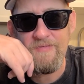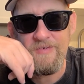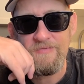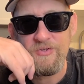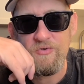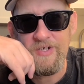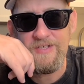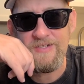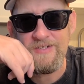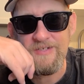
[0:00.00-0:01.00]
It was
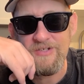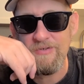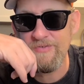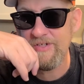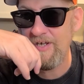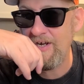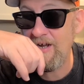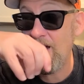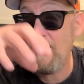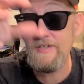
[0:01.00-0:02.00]
crazy. So it's
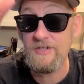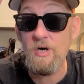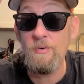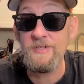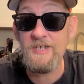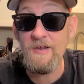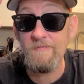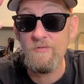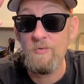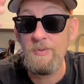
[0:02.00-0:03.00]
like I just always had a
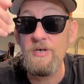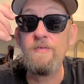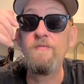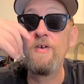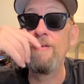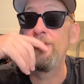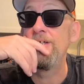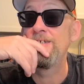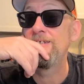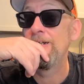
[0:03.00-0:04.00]
full beer in front of
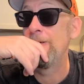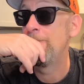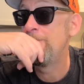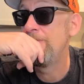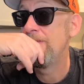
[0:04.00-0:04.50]
me. So